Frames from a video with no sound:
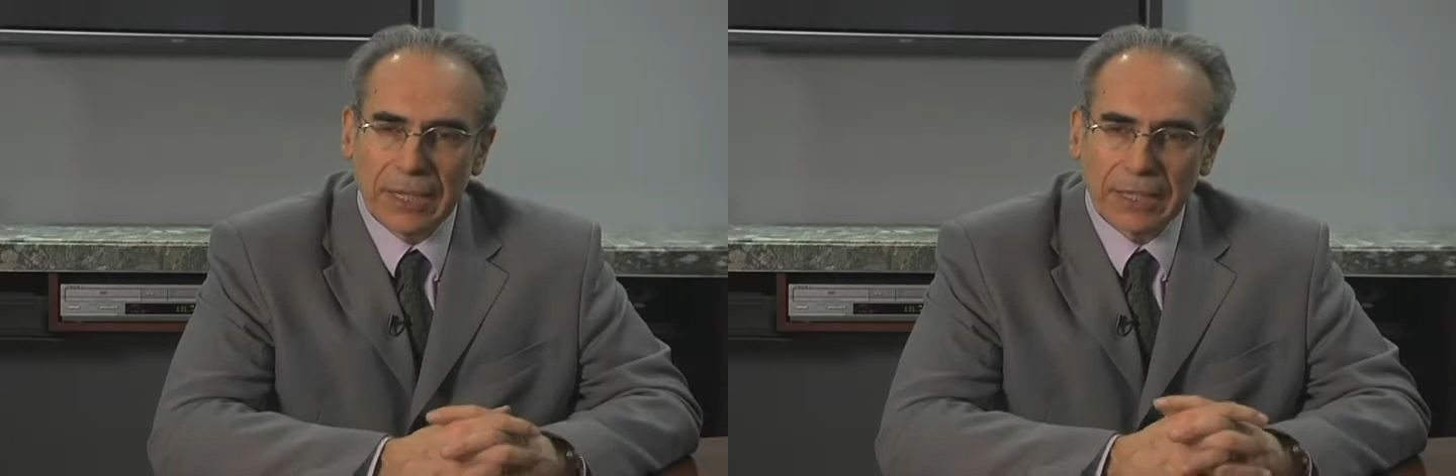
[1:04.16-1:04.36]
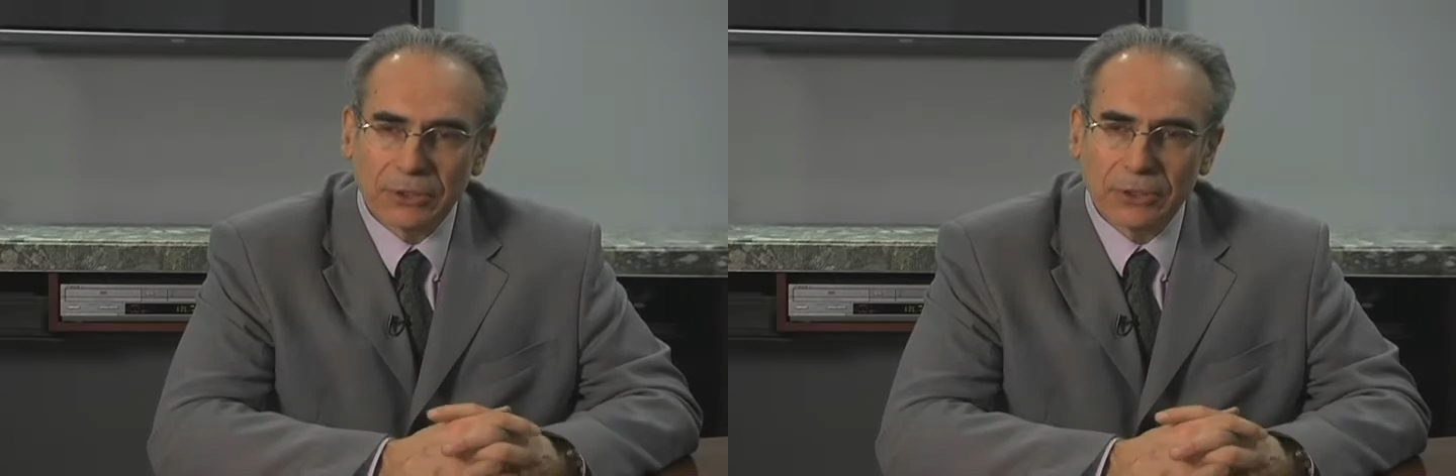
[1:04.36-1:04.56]

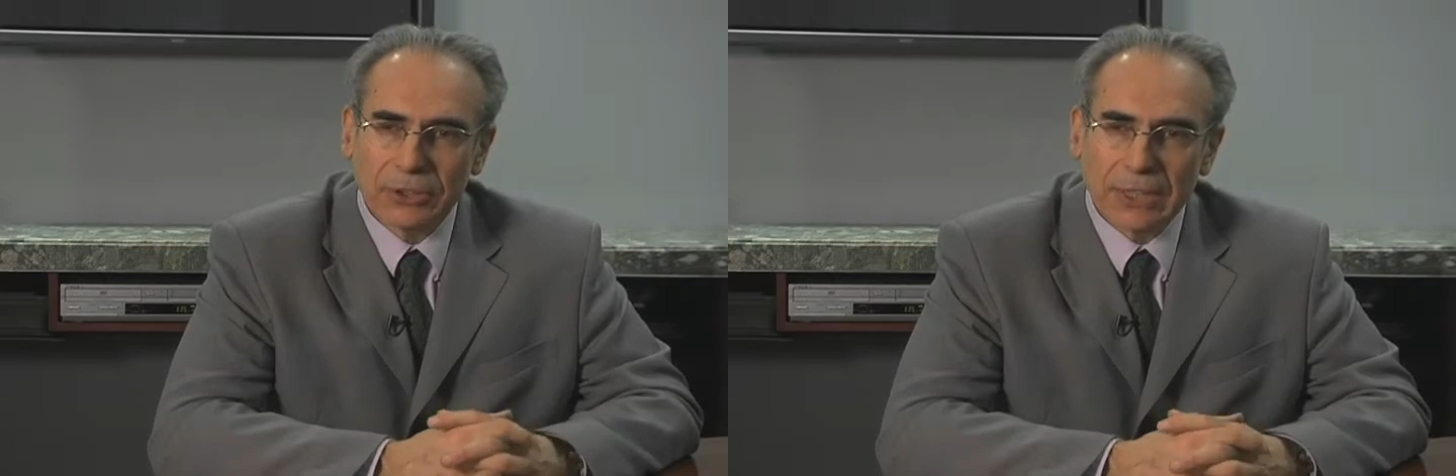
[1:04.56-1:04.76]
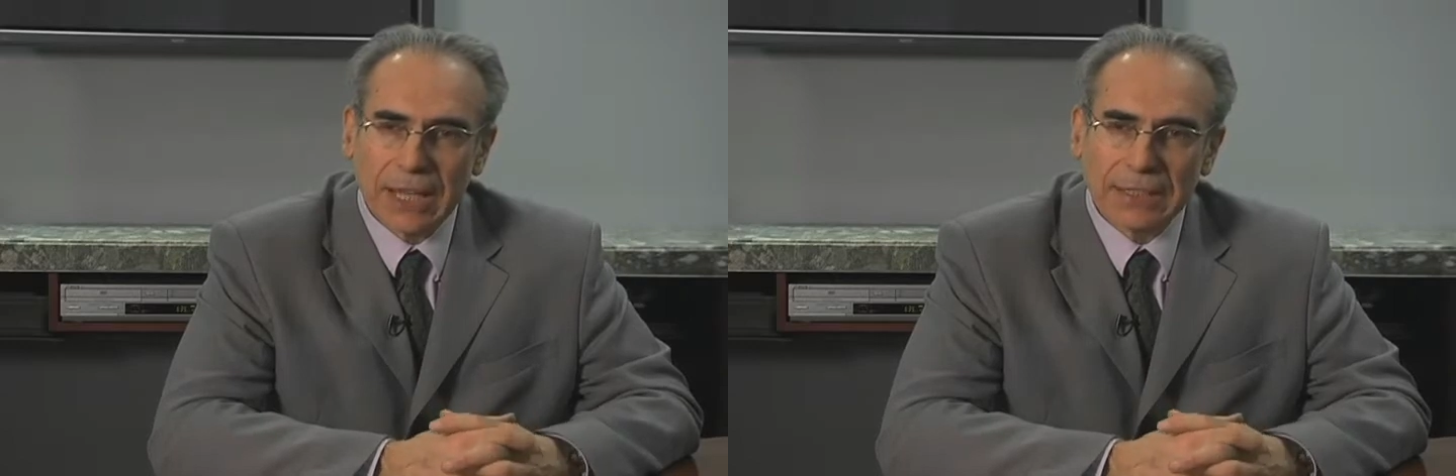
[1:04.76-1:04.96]

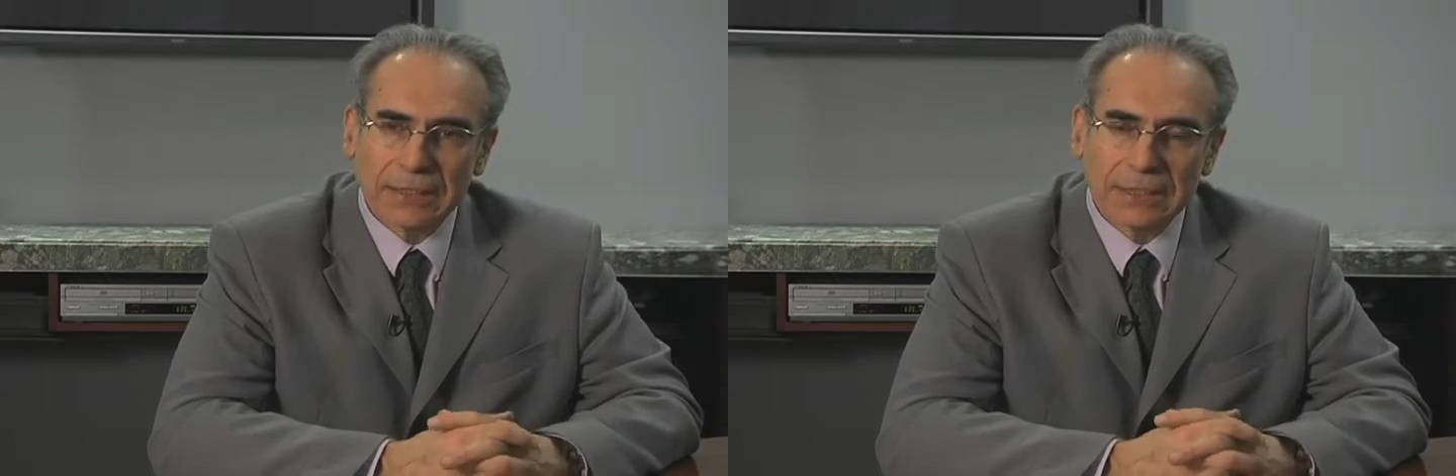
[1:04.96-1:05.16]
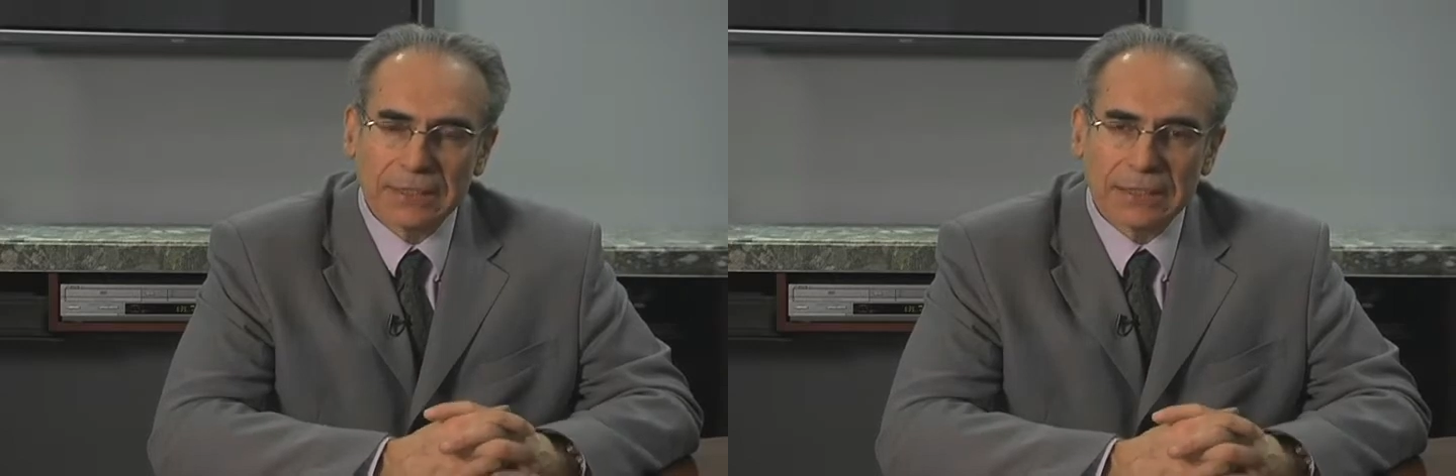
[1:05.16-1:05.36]

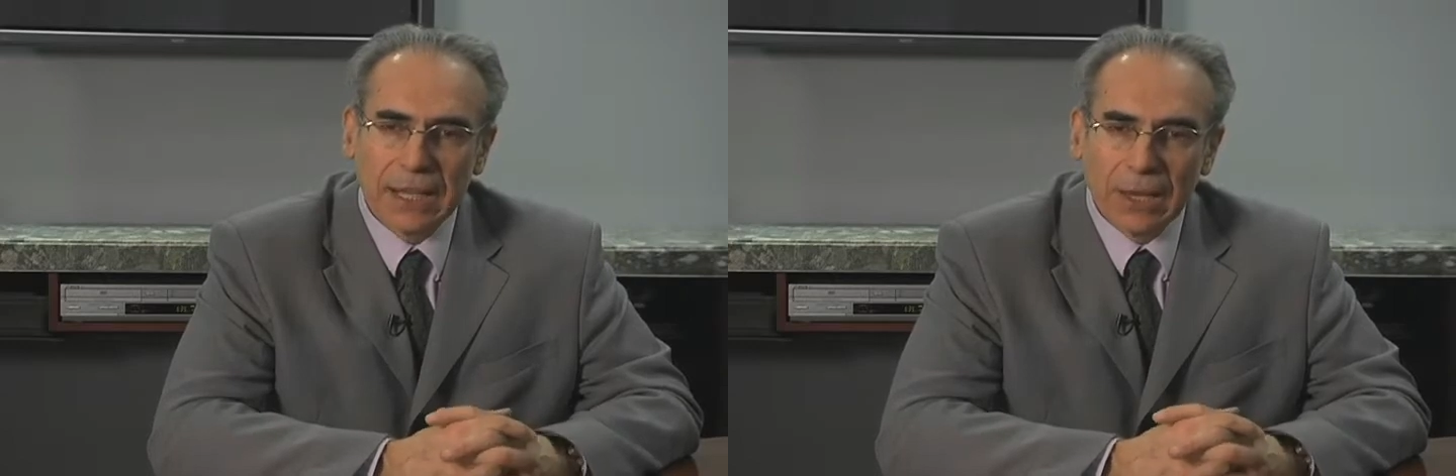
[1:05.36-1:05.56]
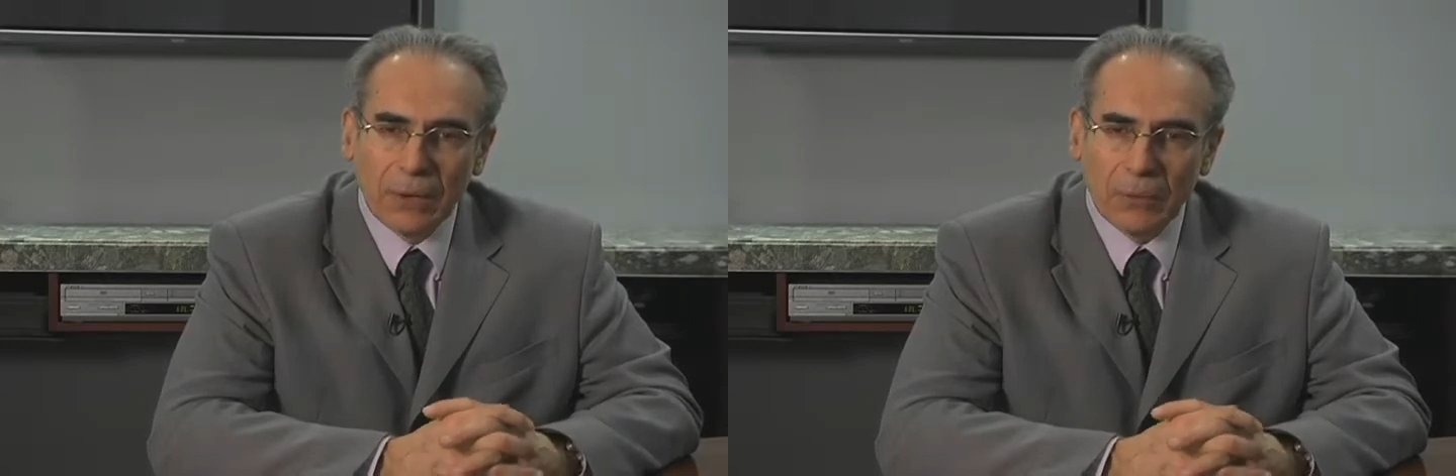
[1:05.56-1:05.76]
exercises.
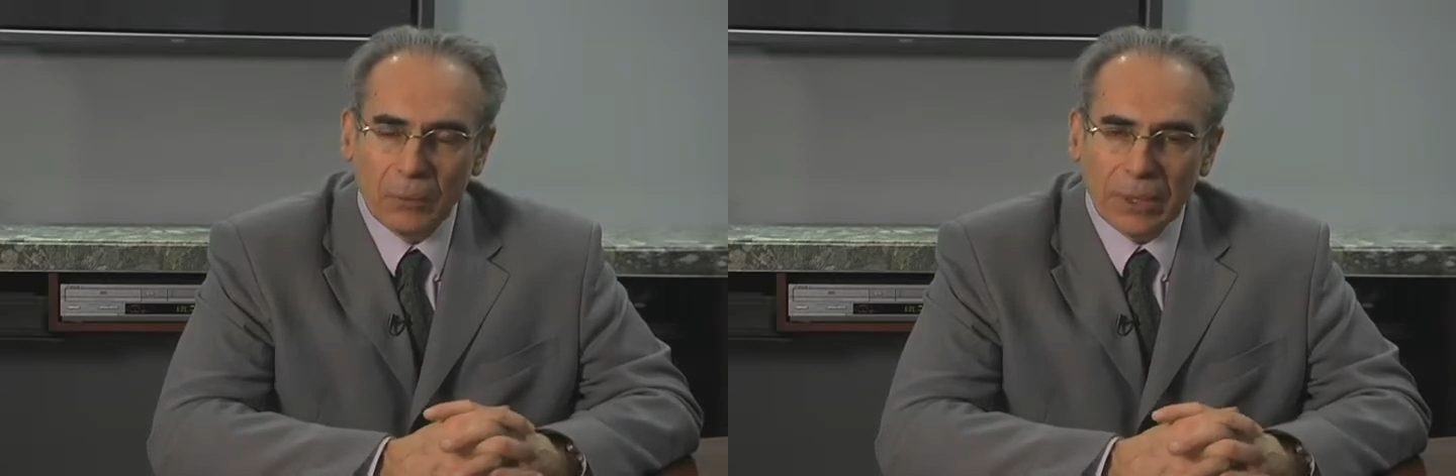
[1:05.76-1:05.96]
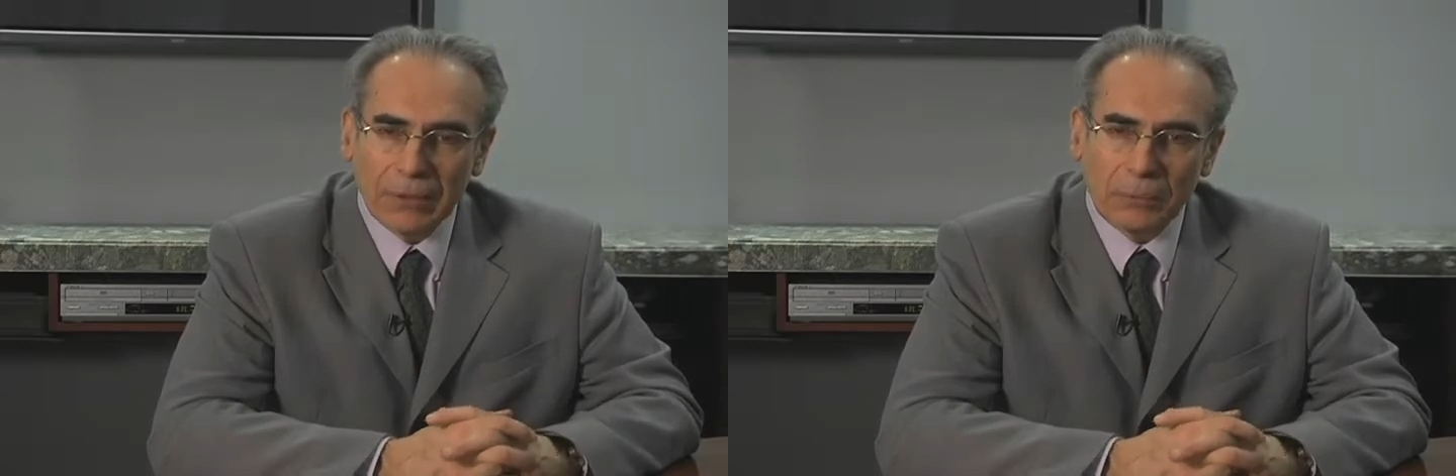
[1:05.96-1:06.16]

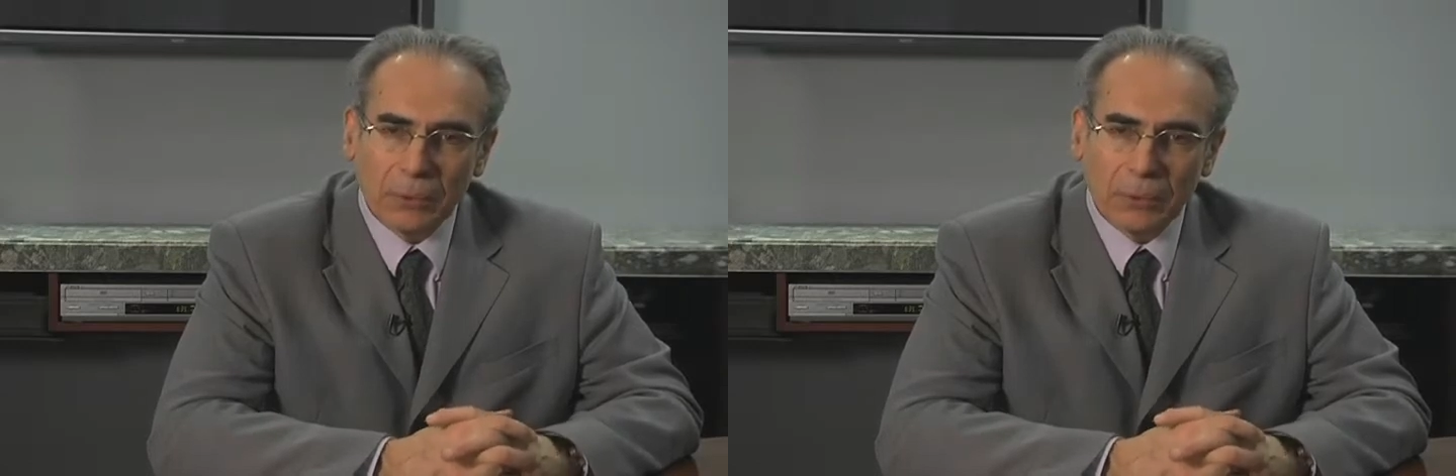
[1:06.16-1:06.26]
One of them